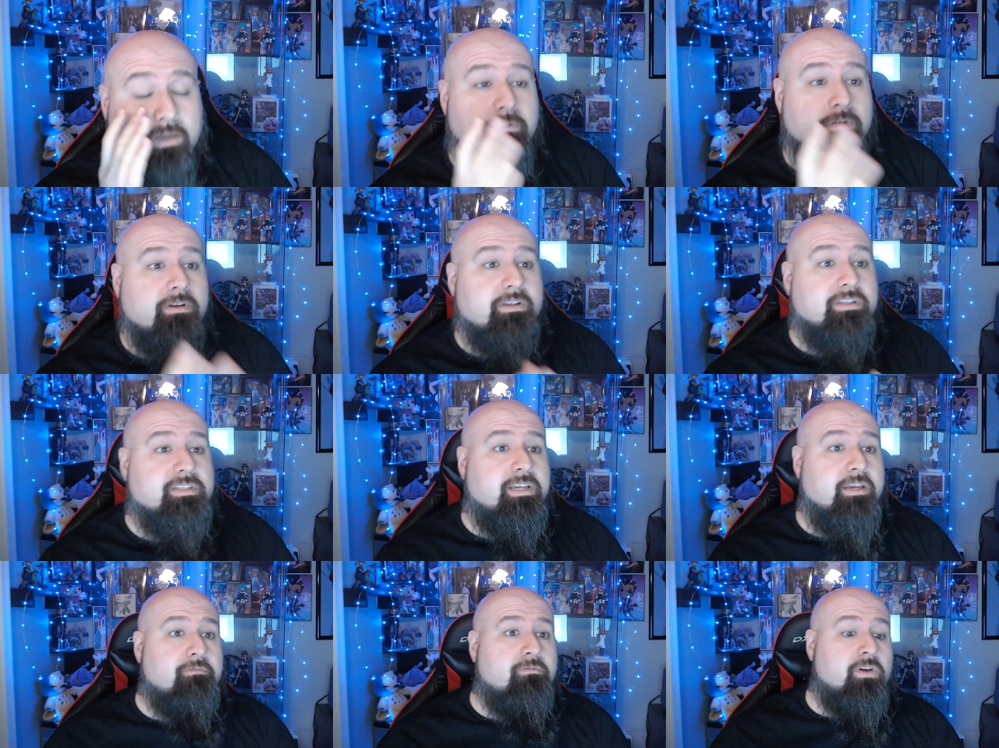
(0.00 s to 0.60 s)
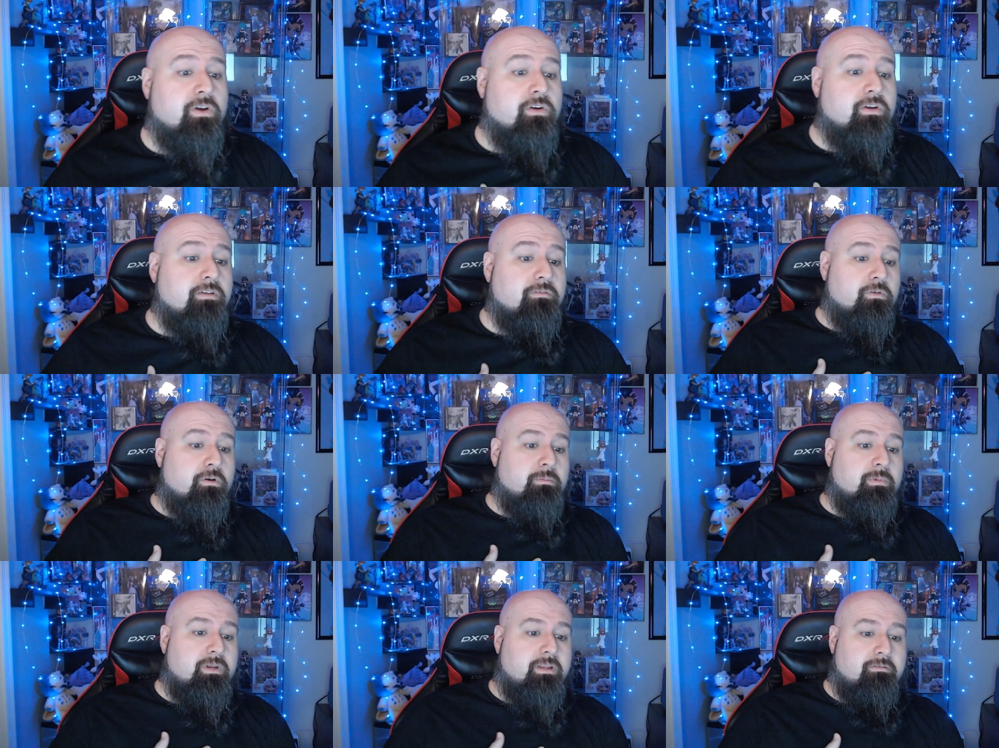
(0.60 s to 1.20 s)
Thank you for your insight. Very
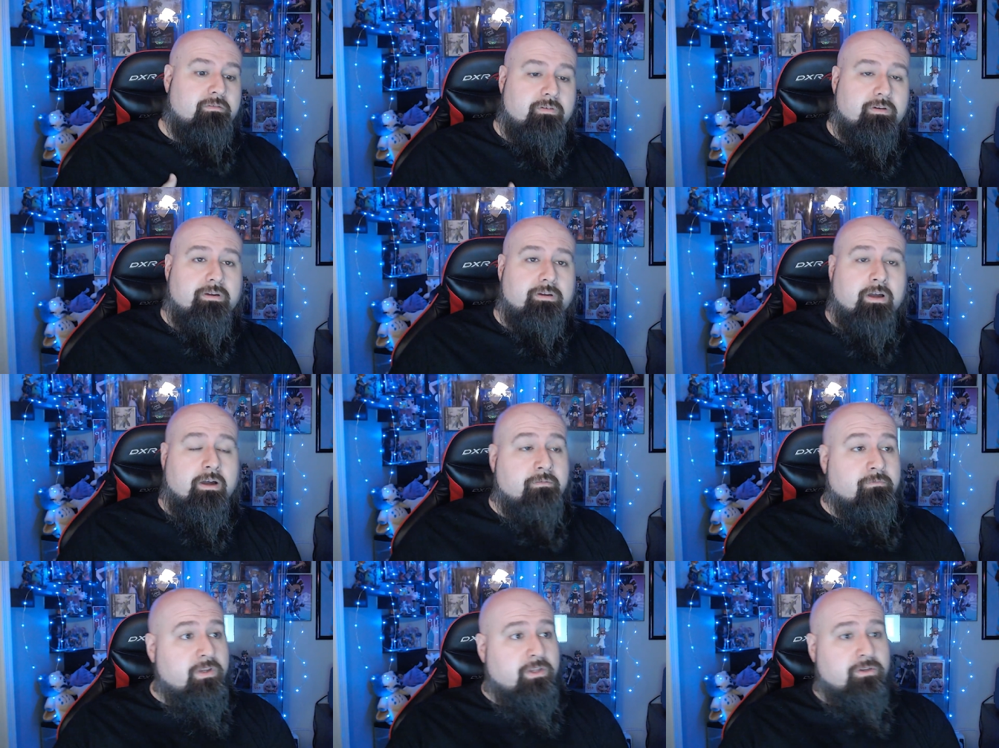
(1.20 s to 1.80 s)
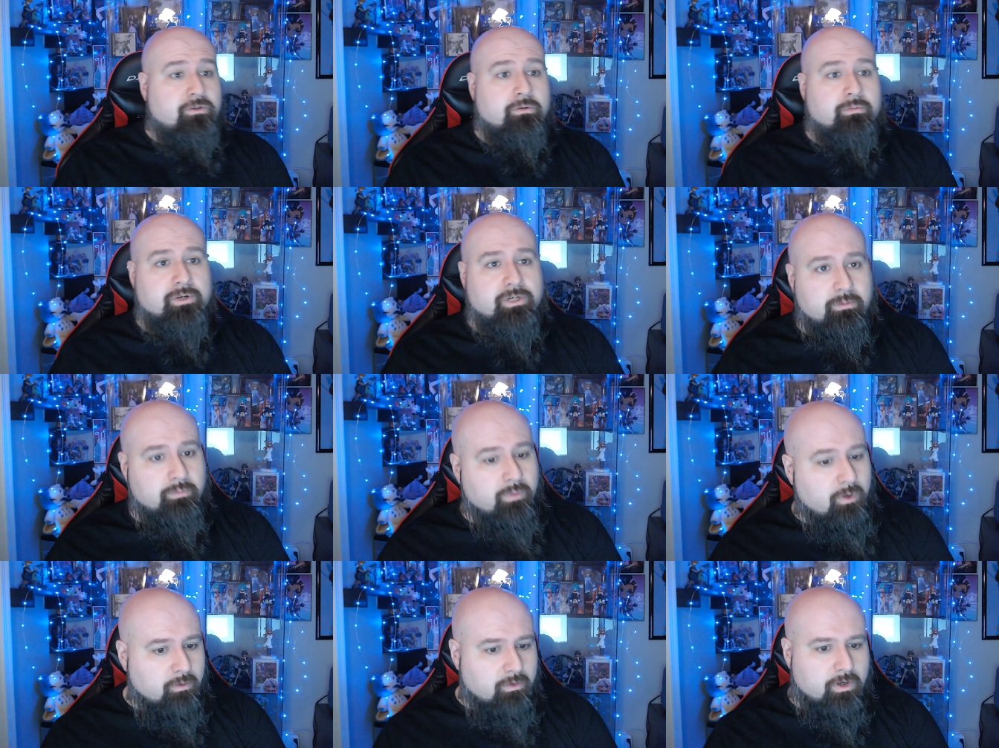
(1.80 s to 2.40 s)
informative. A VTuber
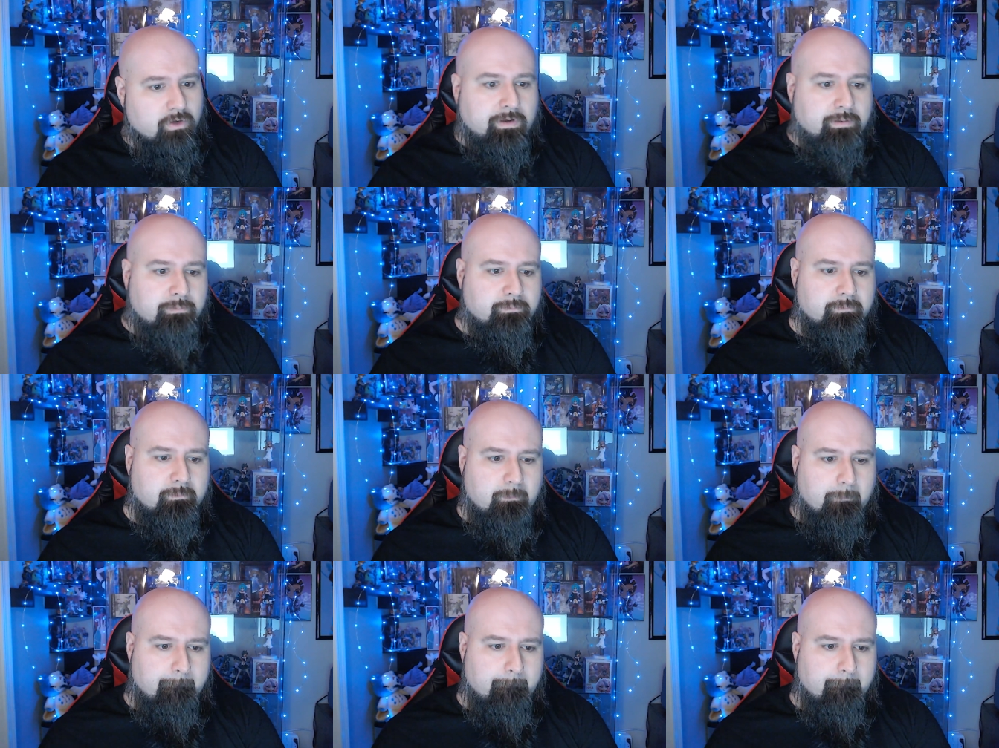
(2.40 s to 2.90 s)
Shippo, you're up.